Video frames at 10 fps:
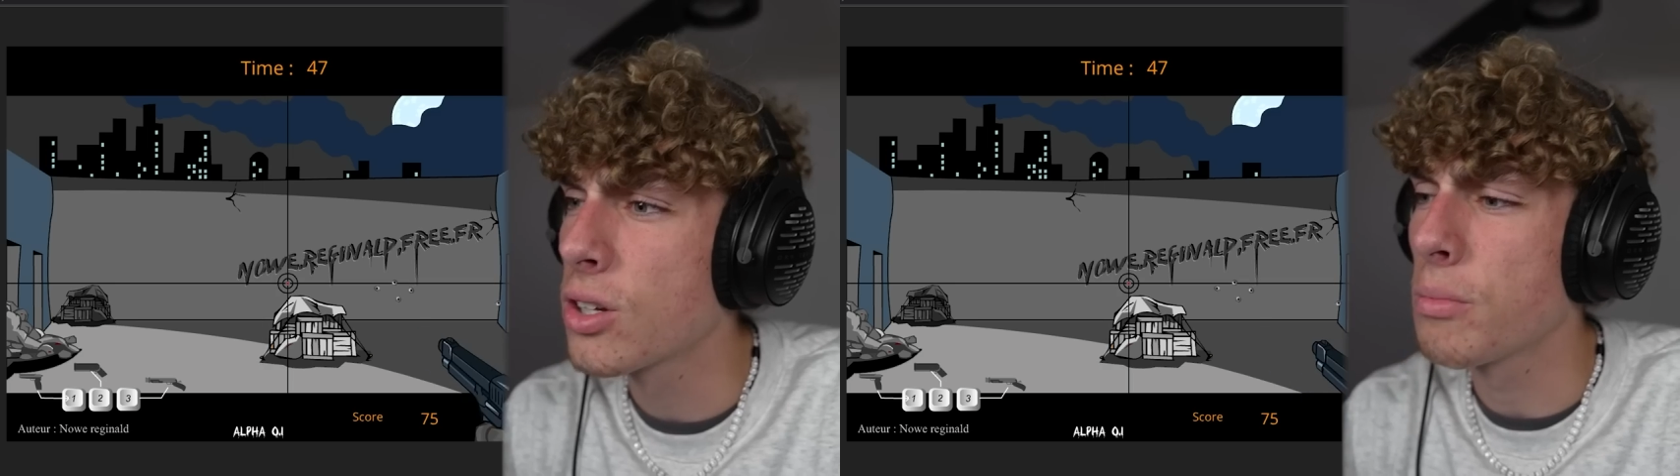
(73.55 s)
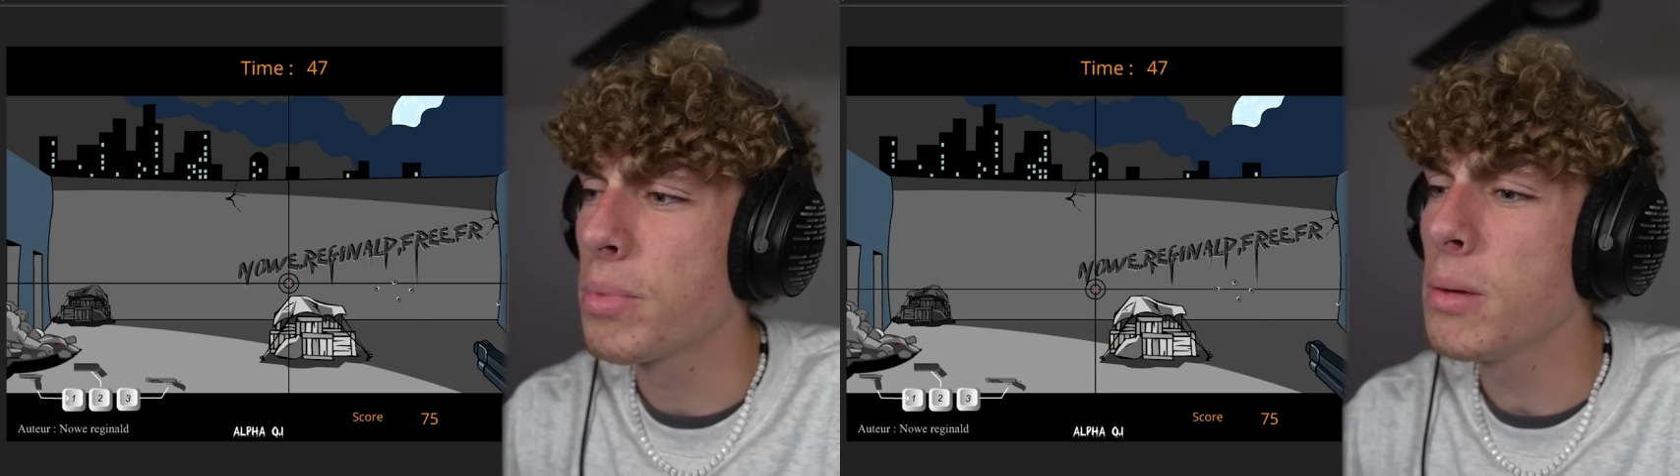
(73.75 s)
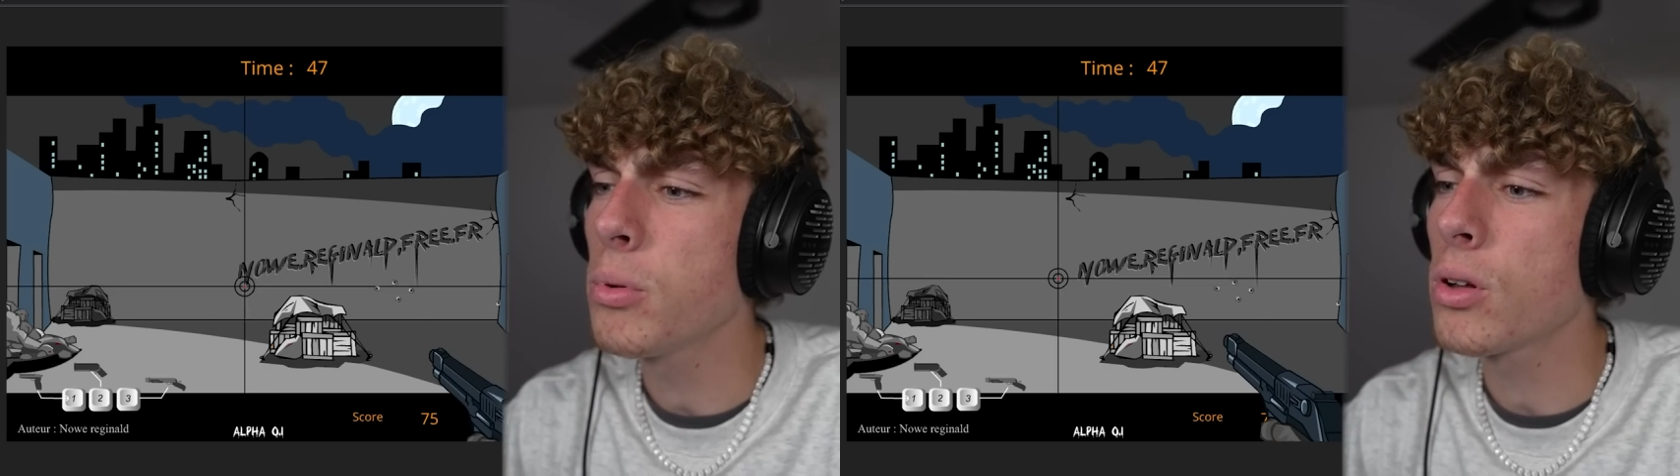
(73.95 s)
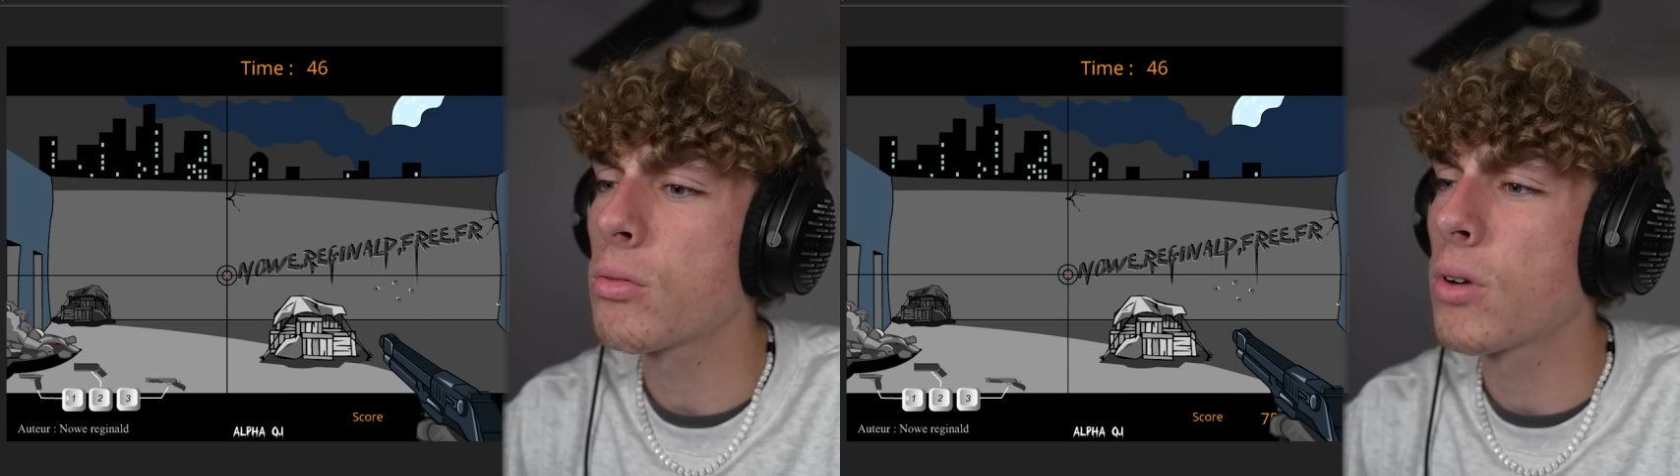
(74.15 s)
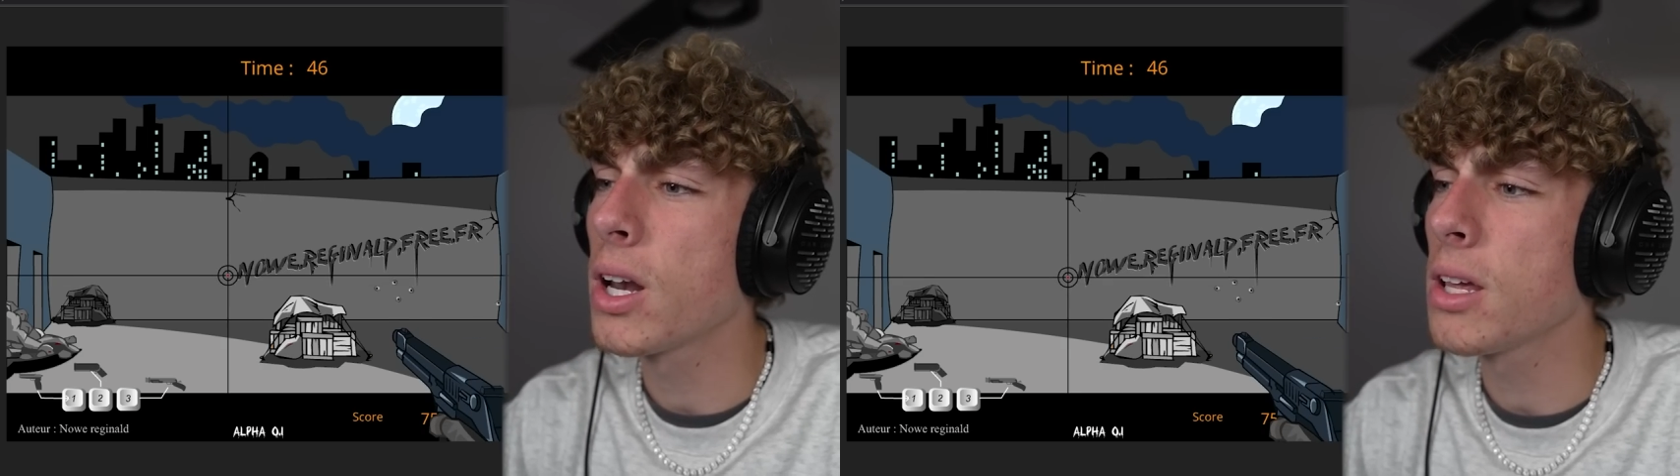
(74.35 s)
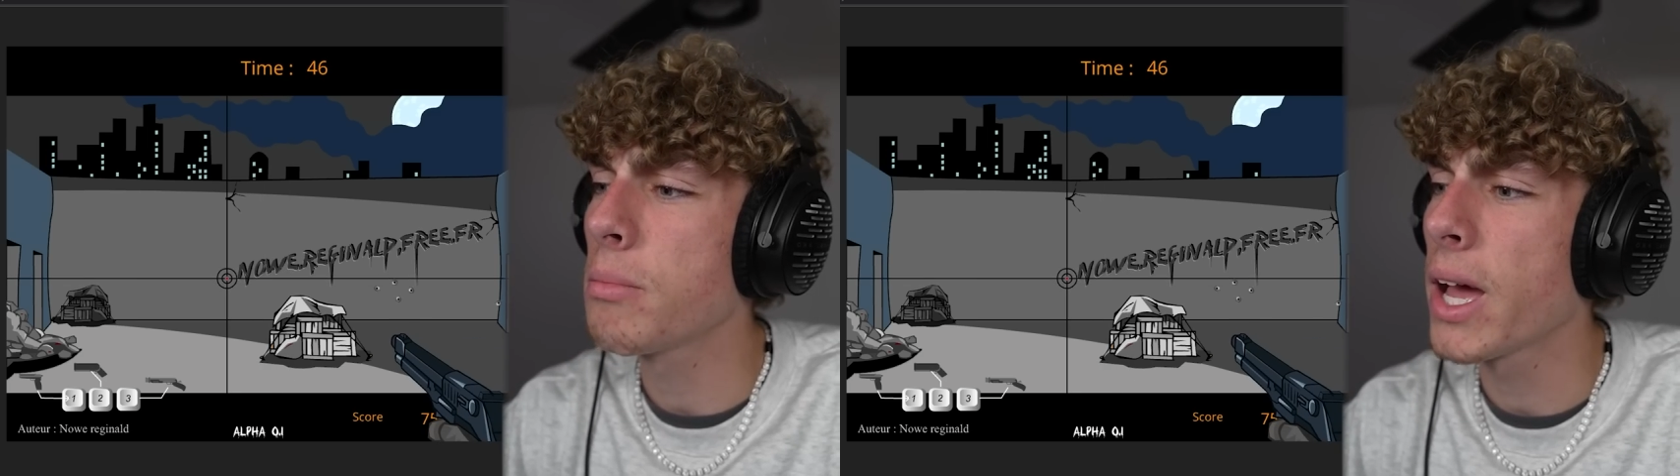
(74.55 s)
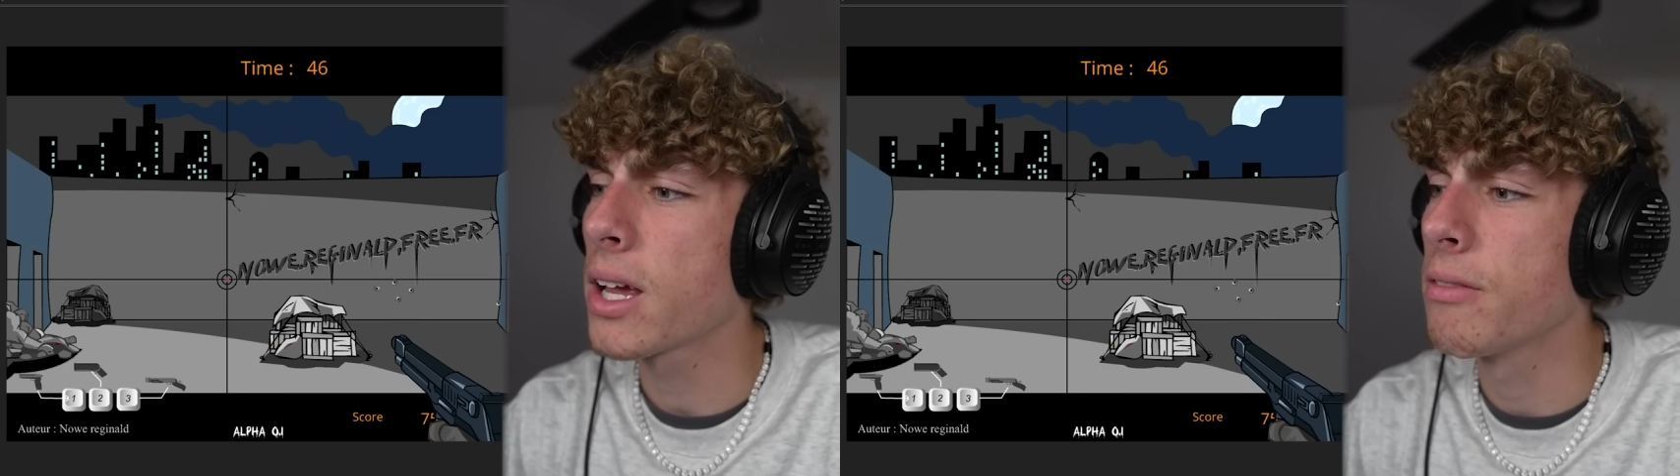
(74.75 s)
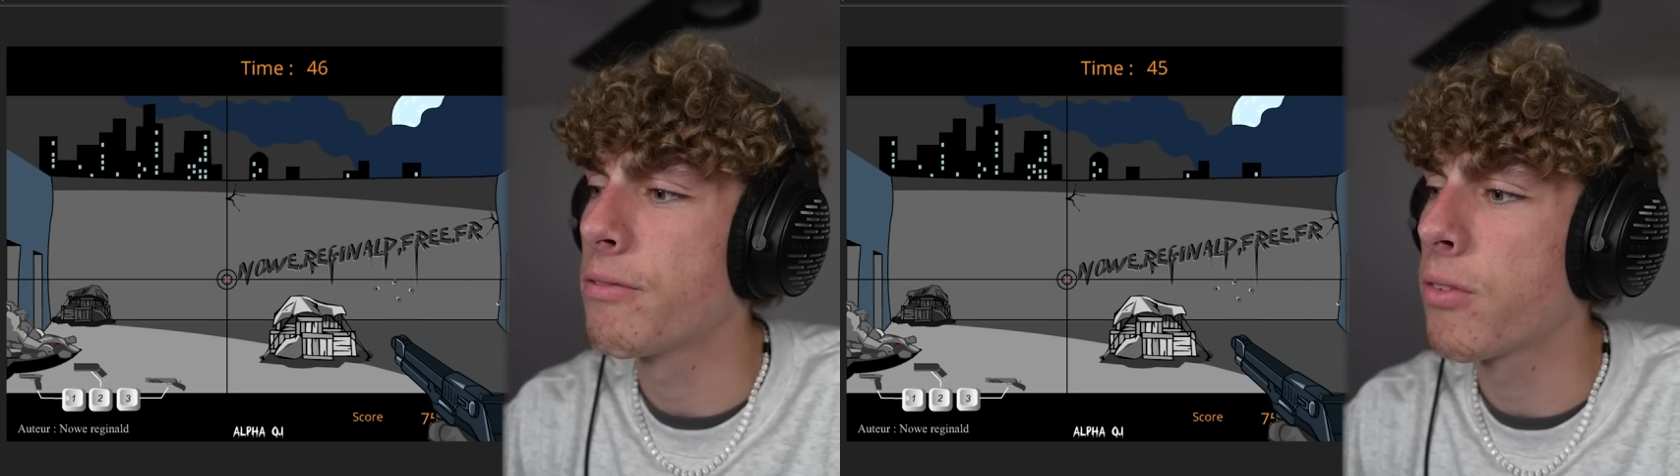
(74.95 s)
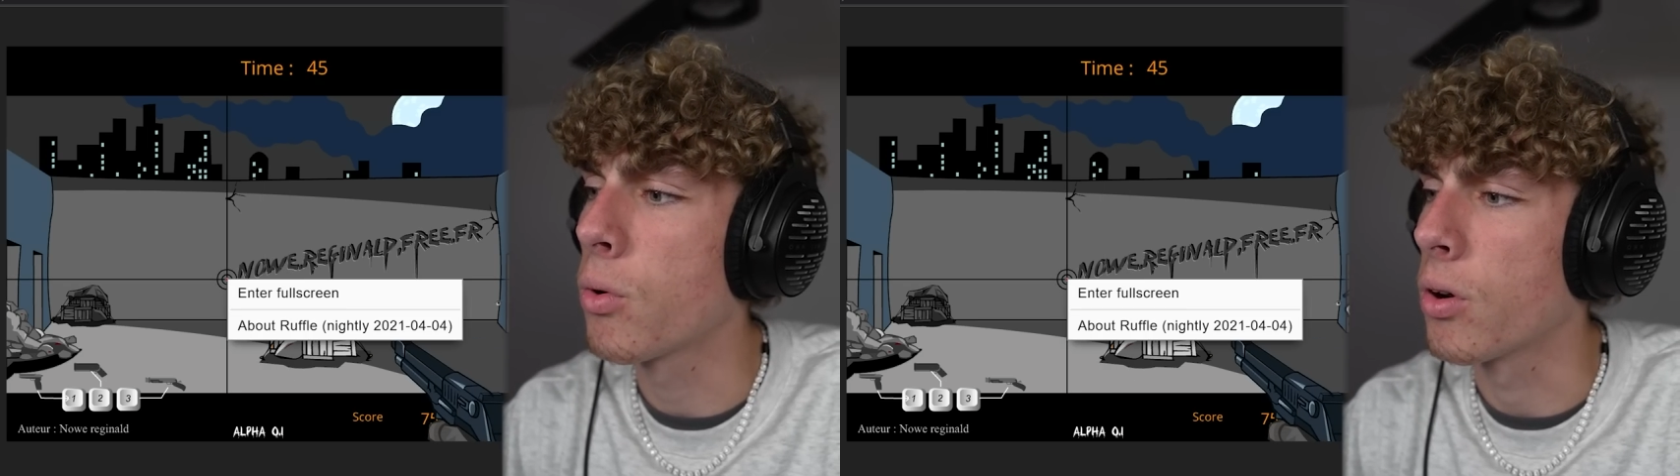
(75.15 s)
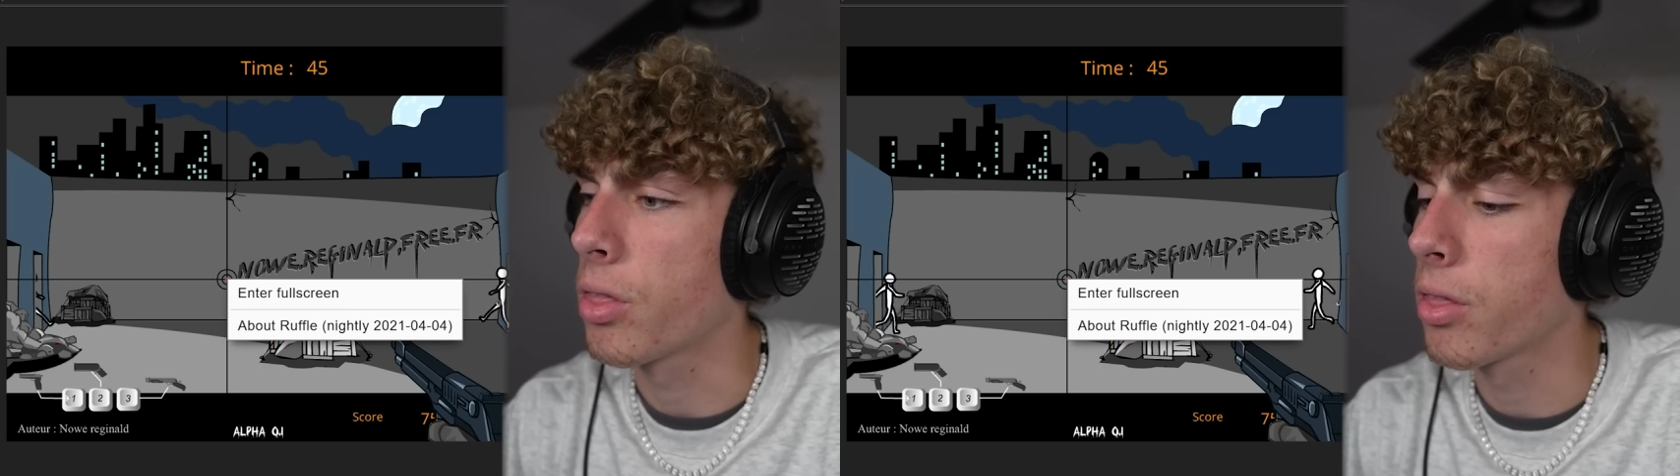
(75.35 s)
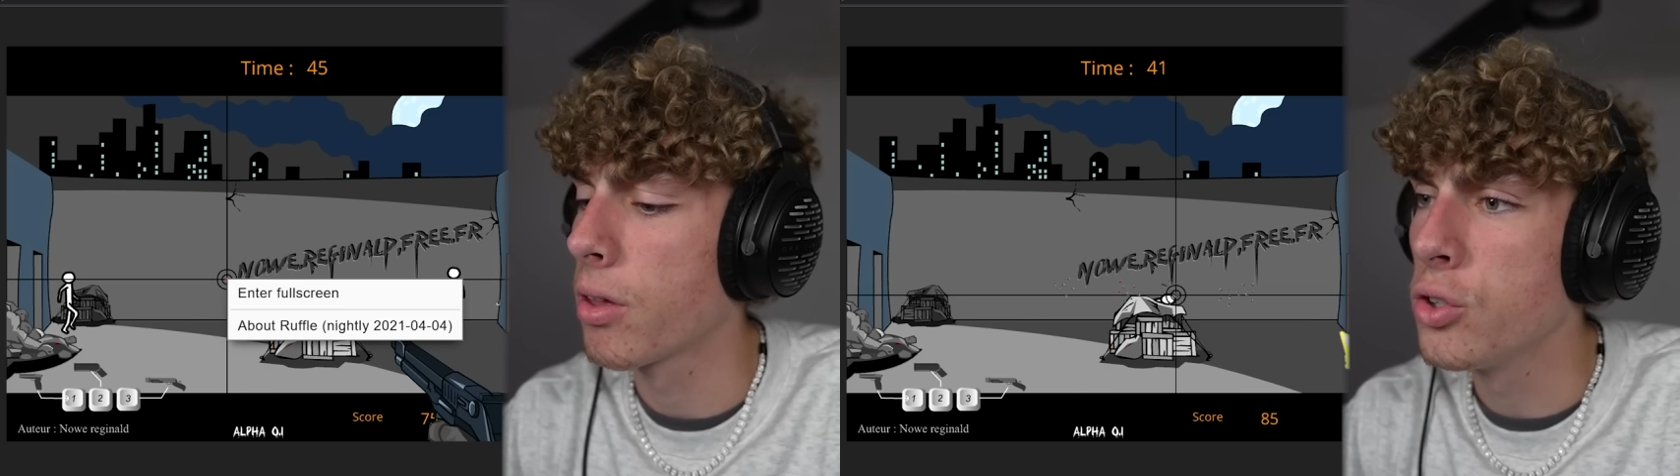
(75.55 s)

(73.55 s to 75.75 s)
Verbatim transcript: So people are running back and forth.